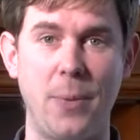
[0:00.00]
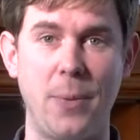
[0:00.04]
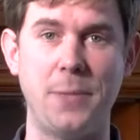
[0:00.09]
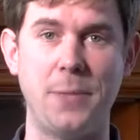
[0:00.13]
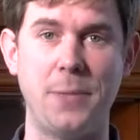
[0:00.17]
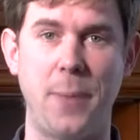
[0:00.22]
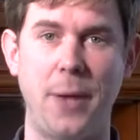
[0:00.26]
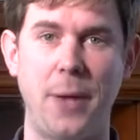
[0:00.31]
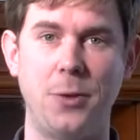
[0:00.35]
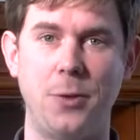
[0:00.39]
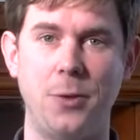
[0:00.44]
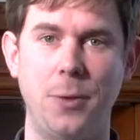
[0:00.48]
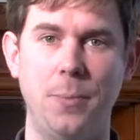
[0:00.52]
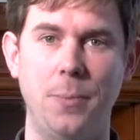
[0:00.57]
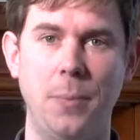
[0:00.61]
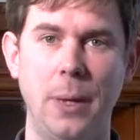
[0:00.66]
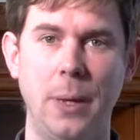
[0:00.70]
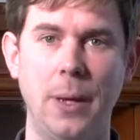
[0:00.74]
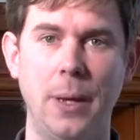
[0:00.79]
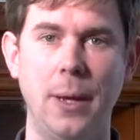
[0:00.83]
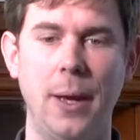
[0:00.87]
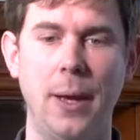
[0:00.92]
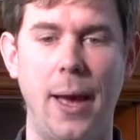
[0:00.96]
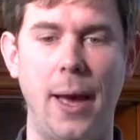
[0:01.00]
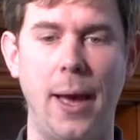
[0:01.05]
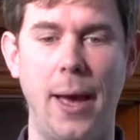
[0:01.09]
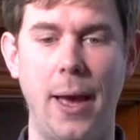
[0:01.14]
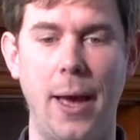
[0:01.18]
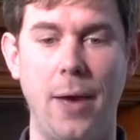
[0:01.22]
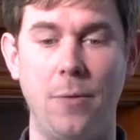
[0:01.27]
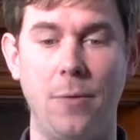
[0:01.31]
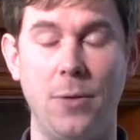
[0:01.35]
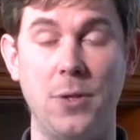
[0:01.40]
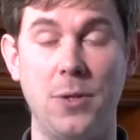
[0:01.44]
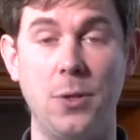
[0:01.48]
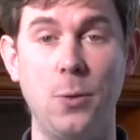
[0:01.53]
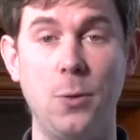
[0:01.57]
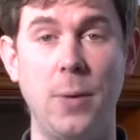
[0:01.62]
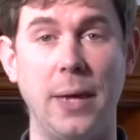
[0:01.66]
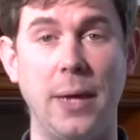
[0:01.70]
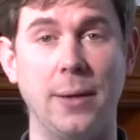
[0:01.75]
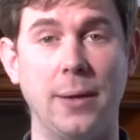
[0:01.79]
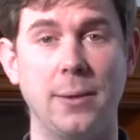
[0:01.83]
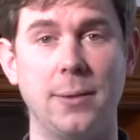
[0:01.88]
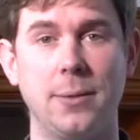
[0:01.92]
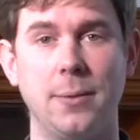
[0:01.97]
in his bedroom for 2
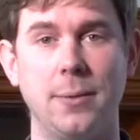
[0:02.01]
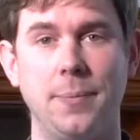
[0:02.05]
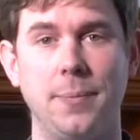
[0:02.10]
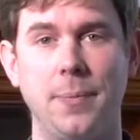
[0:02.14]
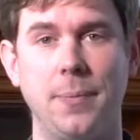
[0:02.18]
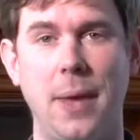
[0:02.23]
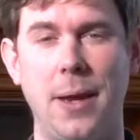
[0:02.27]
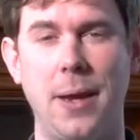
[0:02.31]
weeks.